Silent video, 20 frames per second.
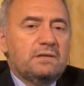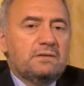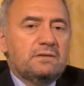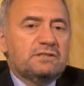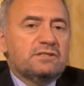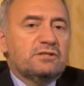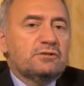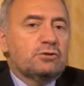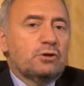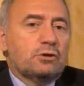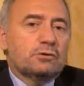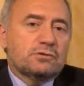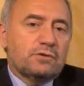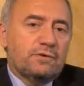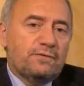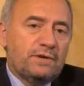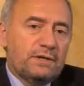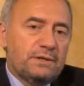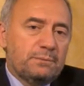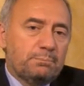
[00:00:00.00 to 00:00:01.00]
This is
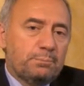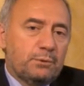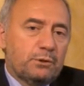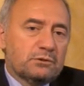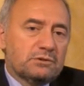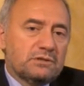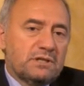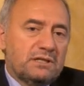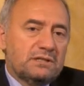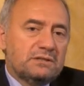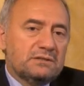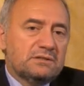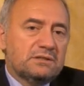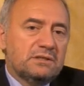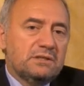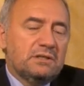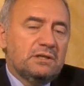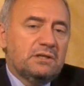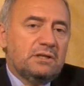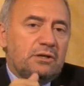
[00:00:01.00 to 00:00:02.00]
also very important,
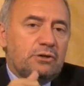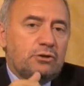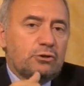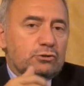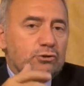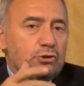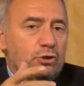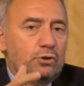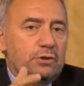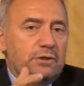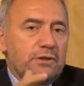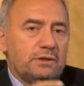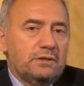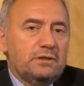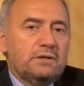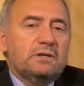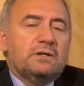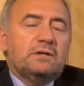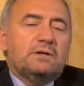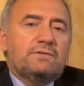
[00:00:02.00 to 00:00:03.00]
not
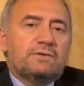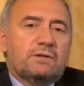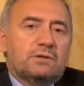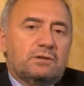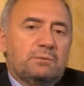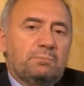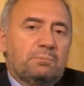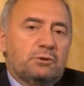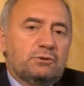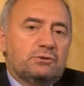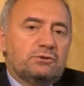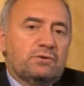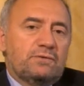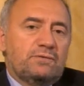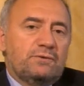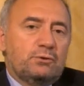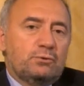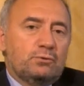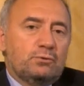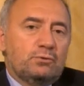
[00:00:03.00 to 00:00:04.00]
only from the point of
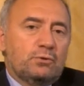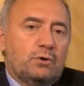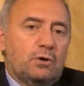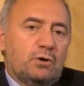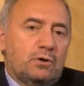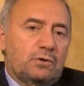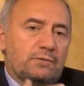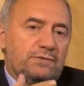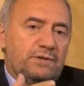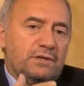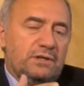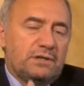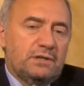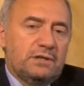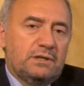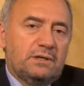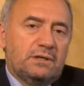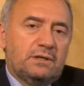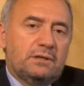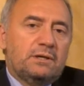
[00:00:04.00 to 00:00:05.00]
view of
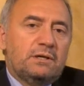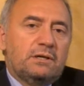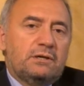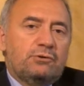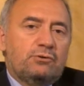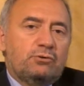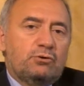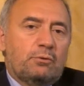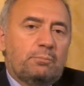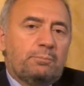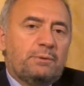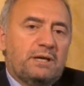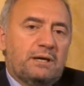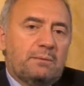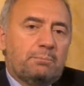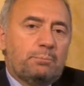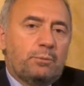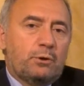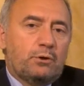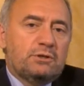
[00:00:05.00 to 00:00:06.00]
the
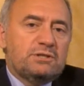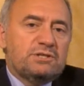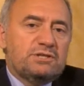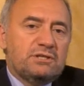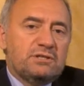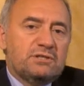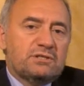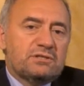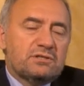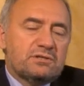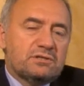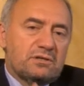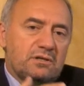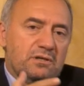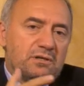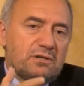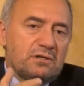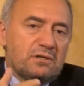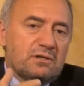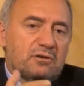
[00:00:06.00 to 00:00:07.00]
European policies
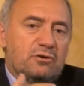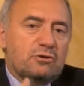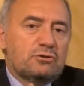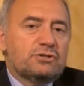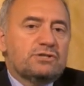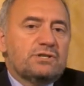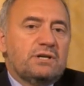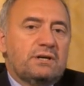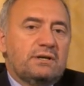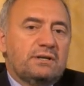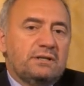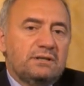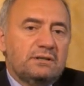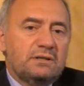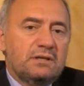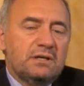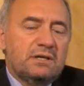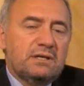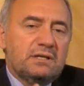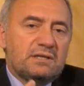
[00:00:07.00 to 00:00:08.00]

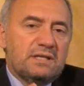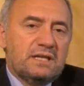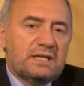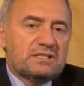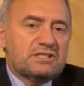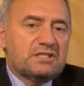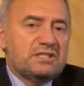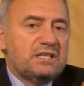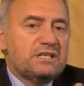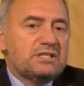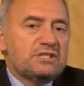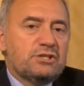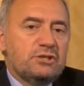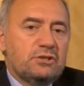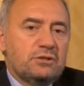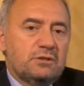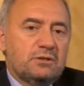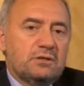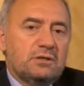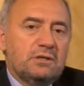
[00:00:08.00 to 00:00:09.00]
concerning the
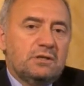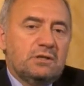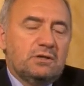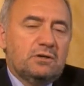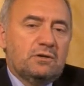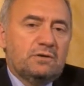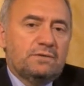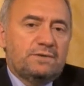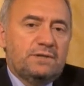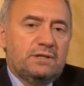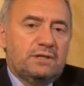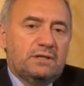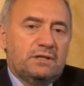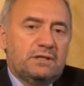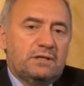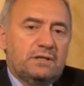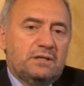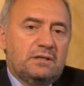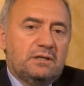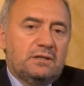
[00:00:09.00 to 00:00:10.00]
extension of
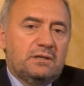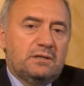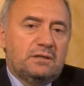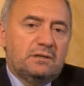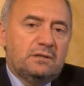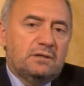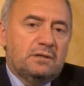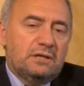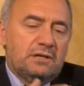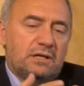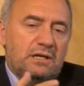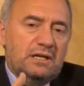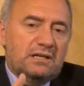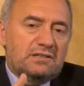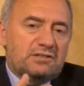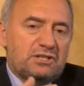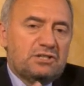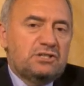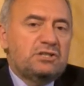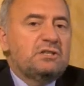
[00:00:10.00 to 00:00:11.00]
the
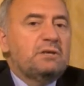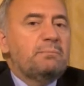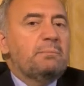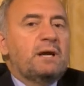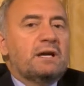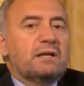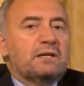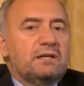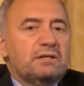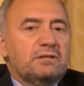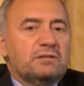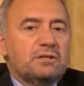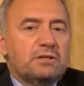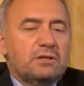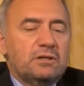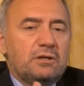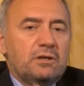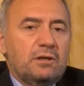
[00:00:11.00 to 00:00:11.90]
electricity market